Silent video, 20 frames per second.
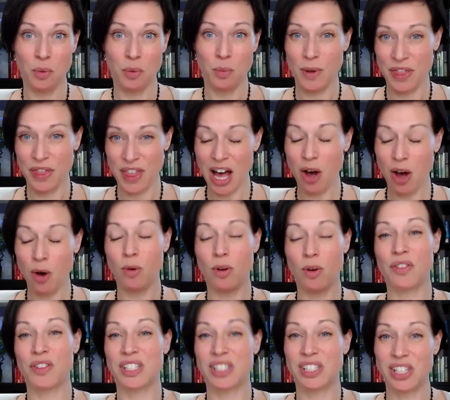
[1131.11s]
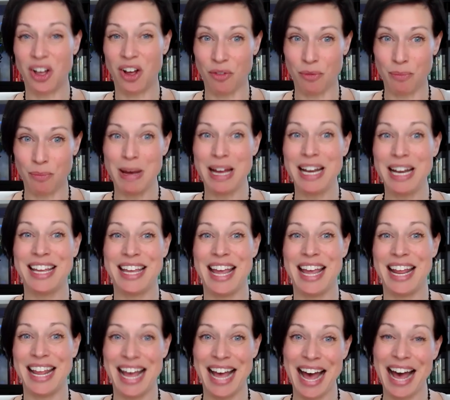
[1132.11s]
without the
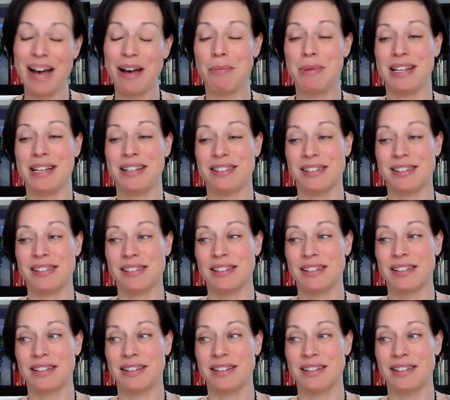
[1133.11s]
self-medicating habits